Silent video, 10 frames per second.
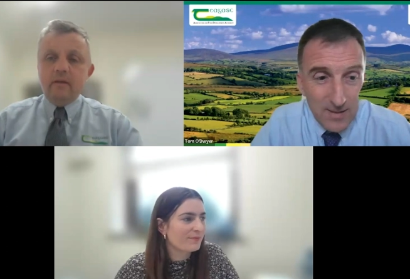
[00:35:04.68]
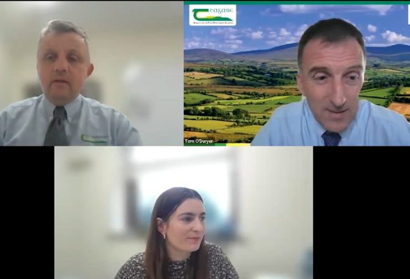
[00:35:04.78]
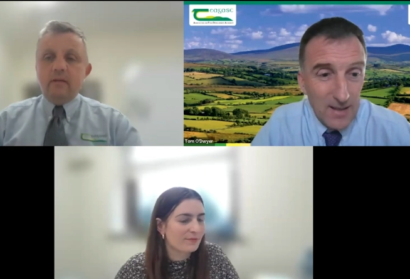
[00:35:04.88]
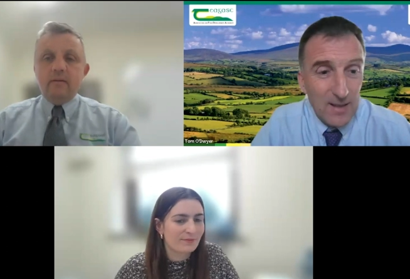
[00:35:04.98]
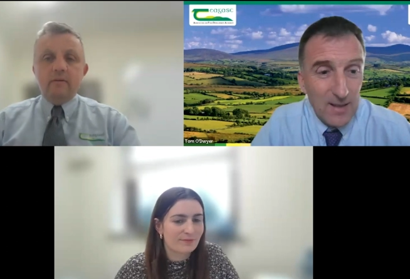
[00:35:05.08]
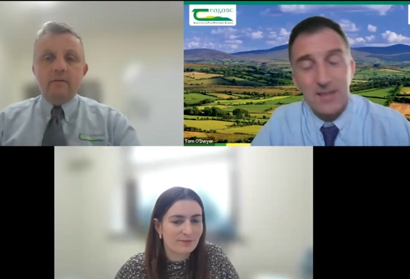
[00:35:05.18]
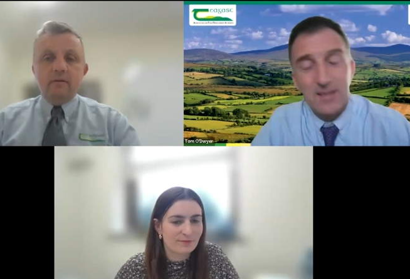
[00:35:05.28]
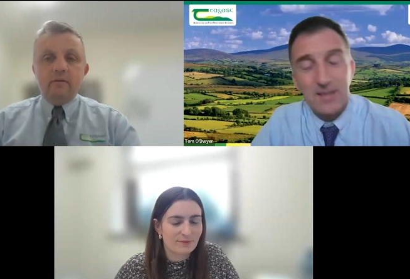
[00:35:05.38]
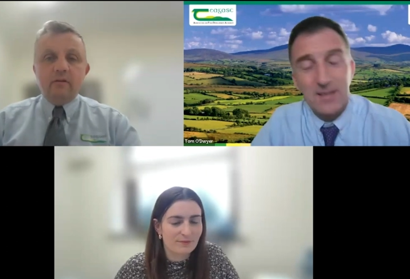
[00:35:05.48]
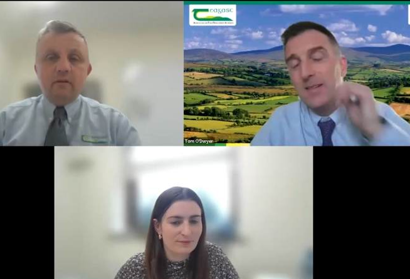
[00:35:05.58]
Speaker 1: yeah.
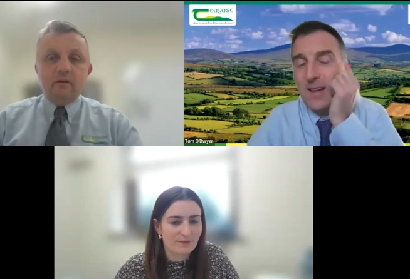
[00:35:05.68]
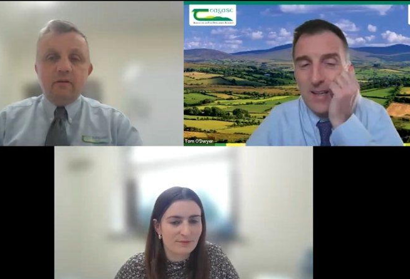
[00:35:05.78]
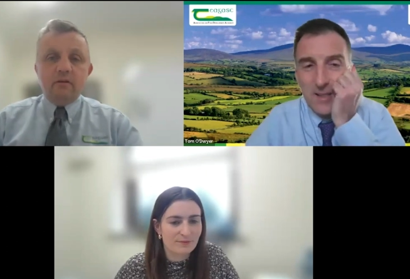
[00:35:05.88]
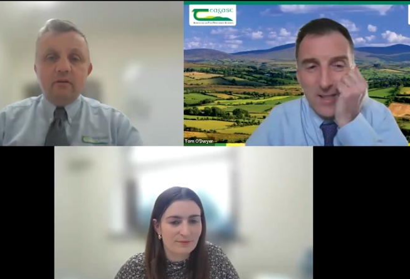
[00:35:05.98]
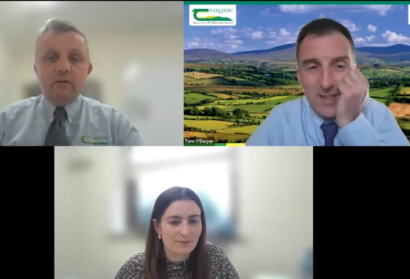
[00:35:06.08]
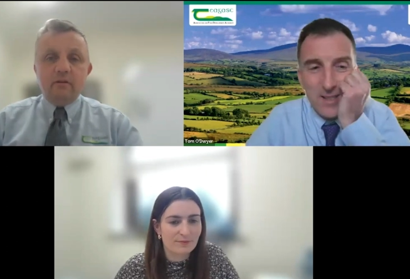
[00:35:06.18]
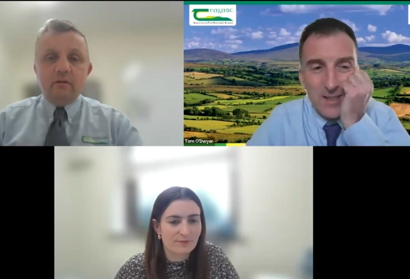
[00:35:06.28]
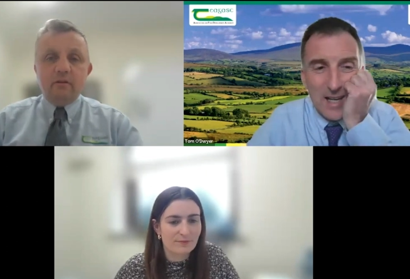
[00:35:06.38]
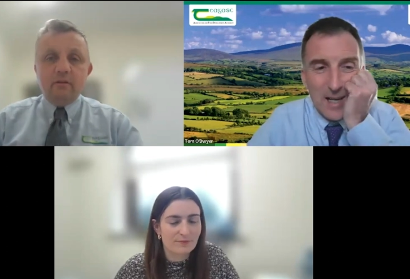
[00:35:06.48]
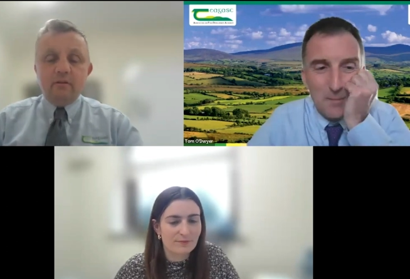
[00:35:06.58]

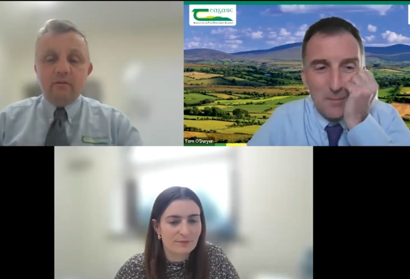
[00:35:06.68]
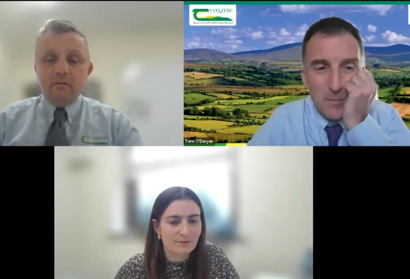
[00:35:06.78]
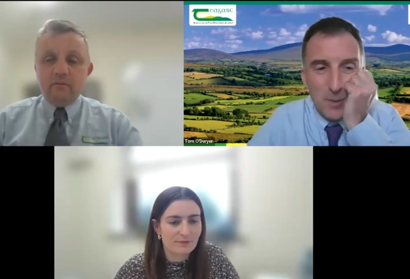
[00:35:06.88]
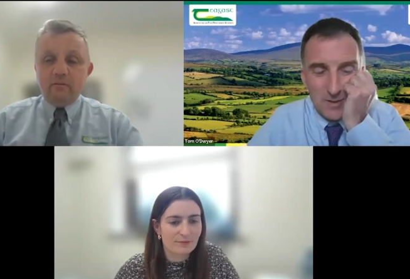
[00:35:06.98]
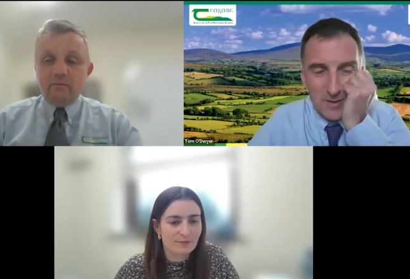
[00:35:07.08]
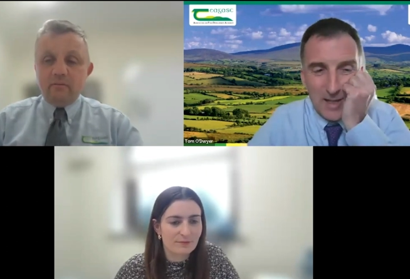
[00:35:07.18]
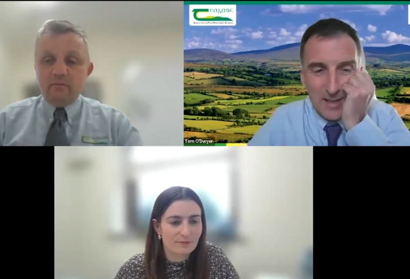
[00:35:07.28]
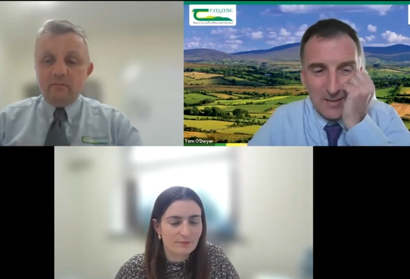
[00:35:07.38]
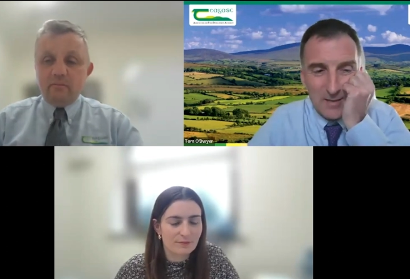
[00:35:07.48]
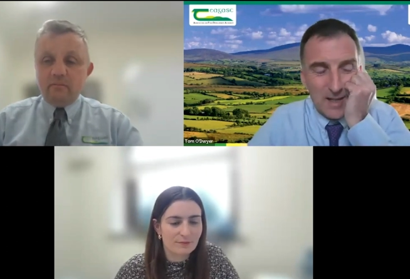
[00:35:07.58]
Indeed, um, but I,